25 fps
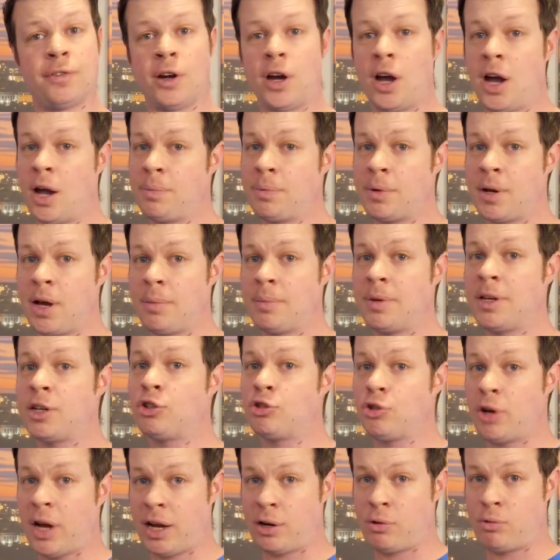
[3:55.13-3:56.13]
for upcoming
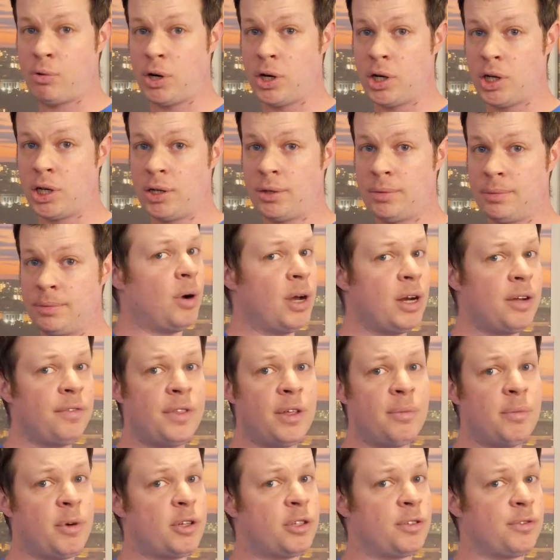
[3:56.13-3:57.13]
track work. One of
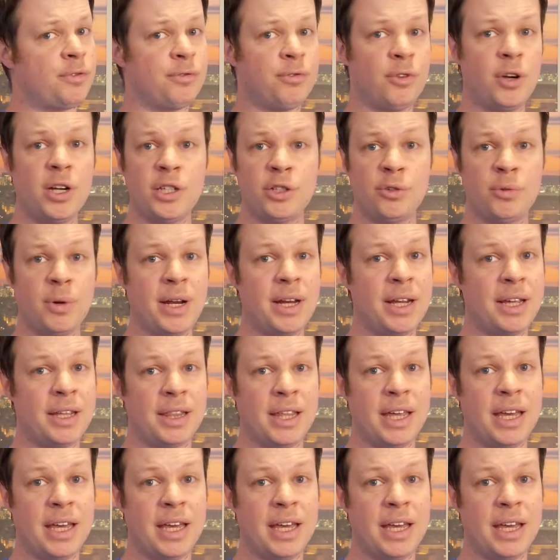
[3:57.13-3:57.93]
the most frustrating